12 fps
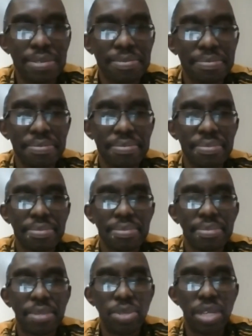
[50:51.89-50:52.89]

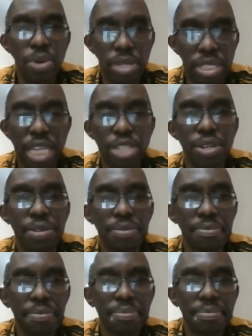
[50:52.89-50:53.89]
It was a good session.
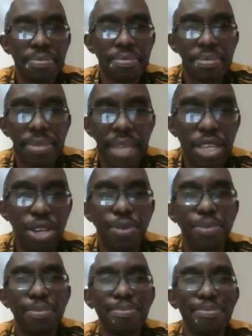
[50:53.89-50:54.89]
Thank you.